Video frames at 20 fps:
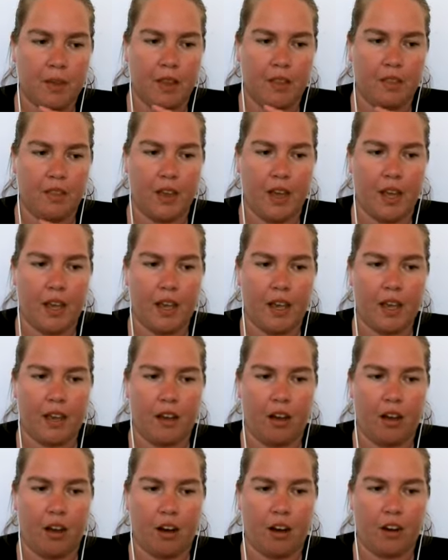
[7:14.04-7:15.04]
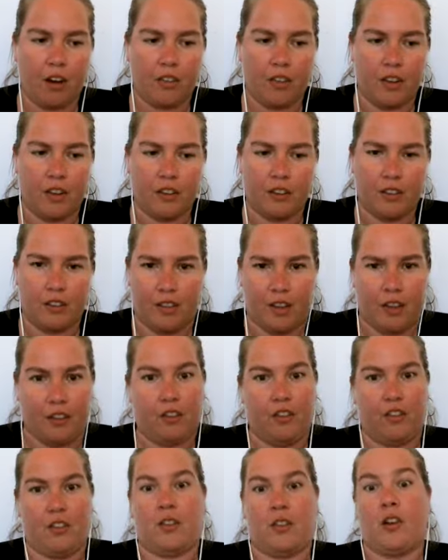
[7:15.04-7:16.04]
they are
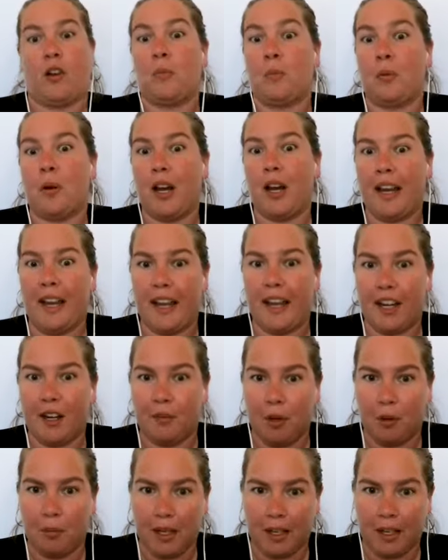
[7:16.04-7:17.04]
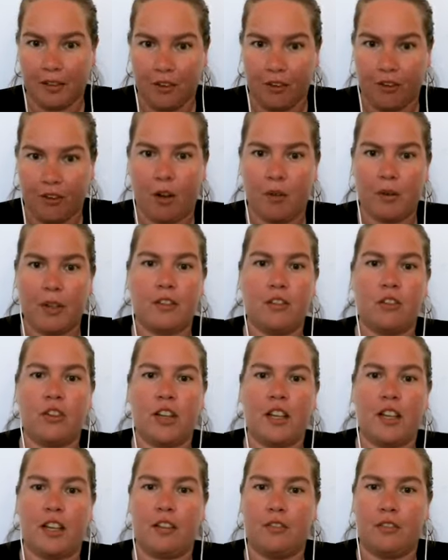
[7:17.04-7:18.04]
they're a prey animal, because they're always
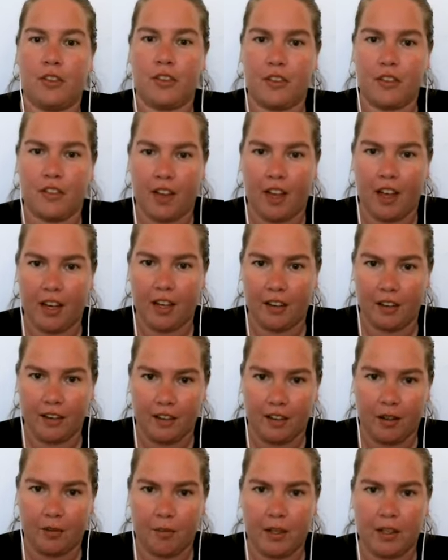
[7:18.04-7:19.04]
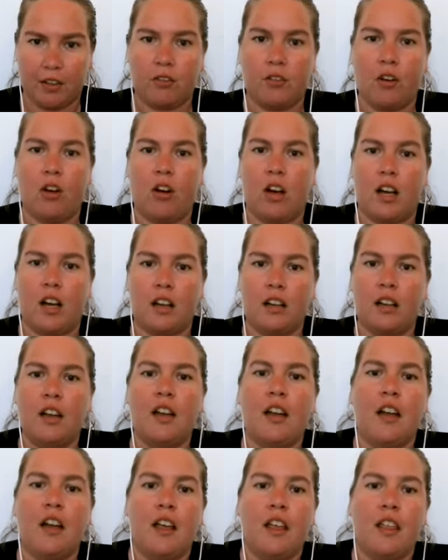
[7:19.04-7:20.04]
looking for the signs that something's wrong,
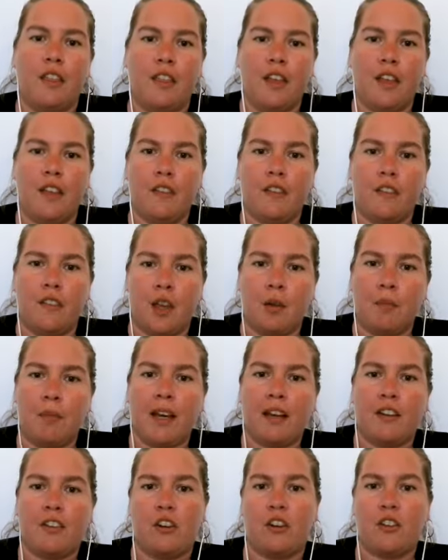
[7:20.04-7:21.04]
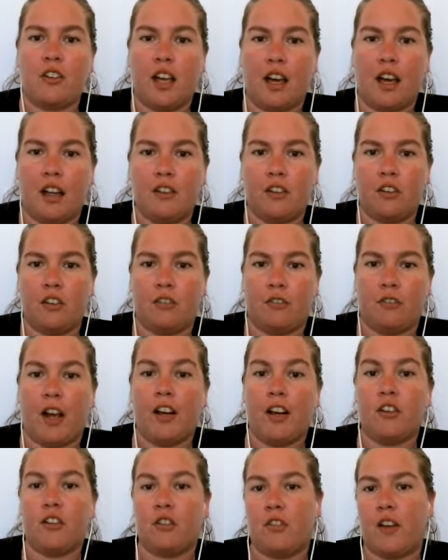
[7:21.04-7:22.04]
then they might start to
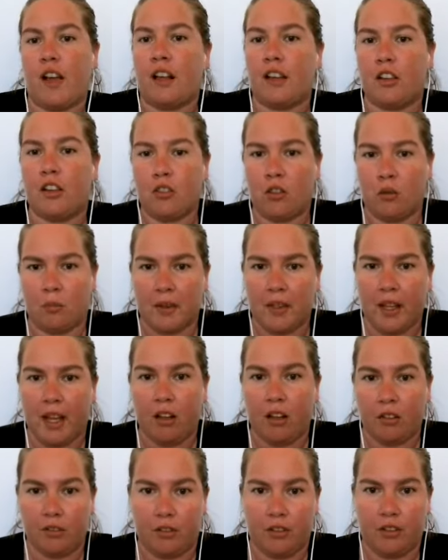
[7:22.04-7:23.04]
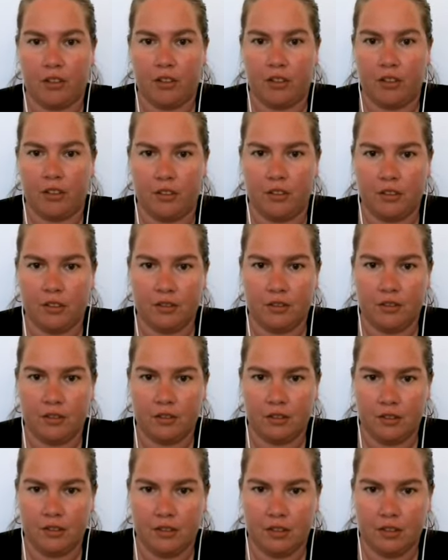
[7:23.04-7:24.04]
undervalue themselves.
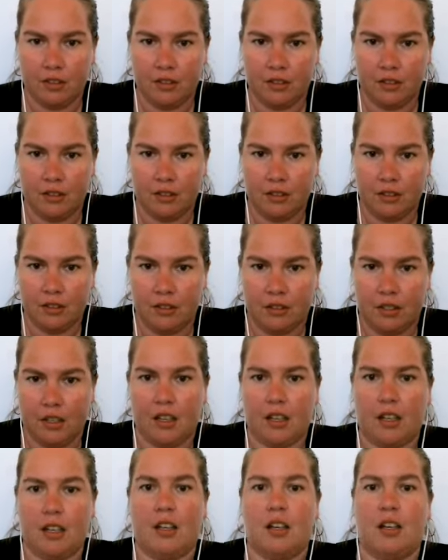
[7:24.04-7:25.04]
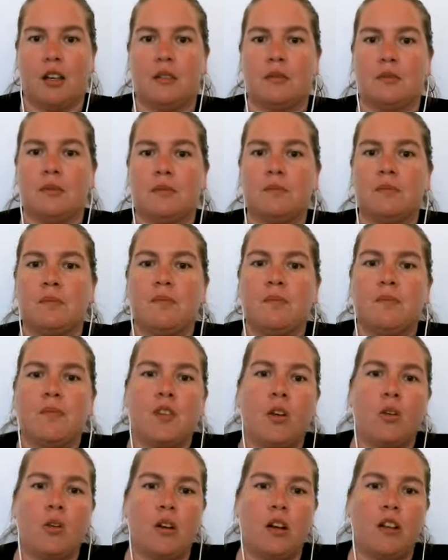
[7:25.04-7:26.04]
Or
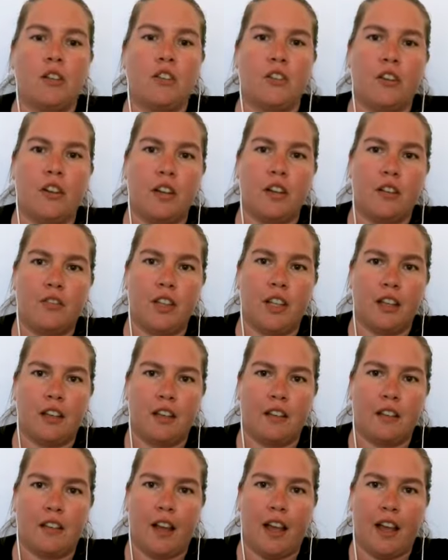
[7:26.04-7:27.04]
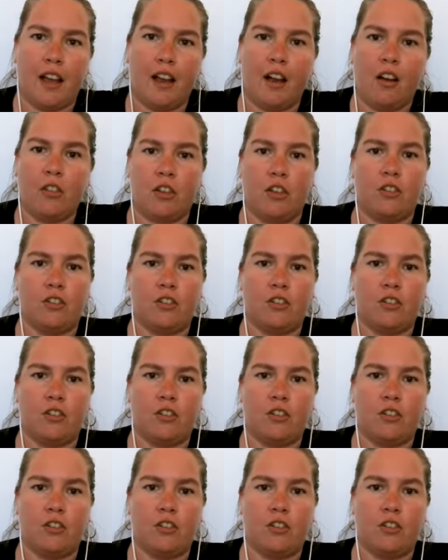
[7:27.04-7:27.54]
alternatively to say, oh,